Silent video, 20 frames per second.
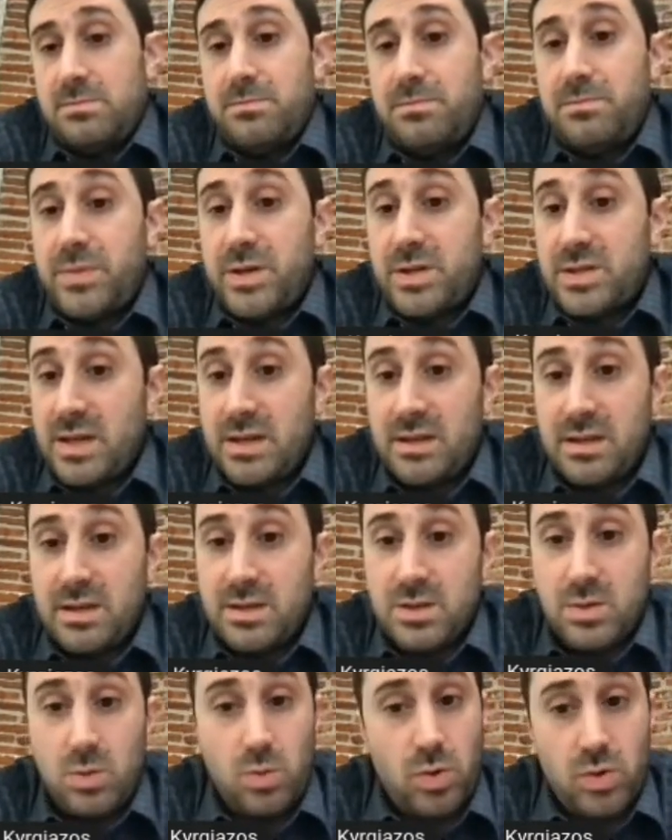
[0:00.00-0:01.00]

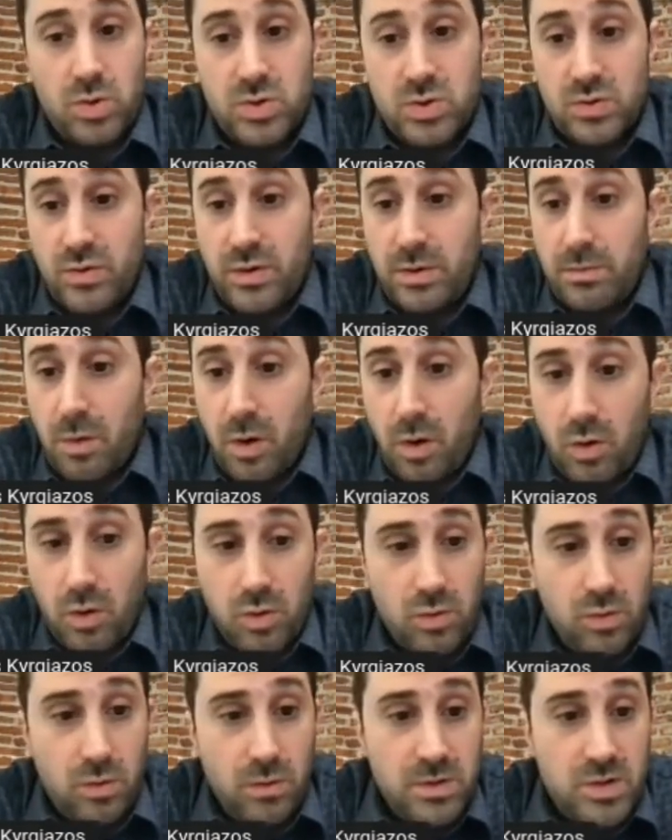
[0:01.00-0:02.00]
percentage was
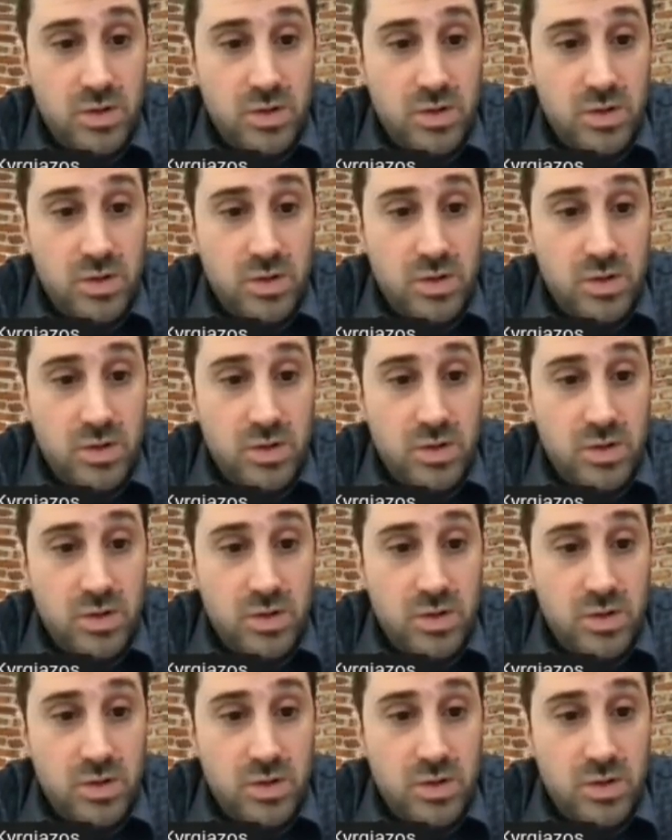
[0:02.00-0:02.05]
remote.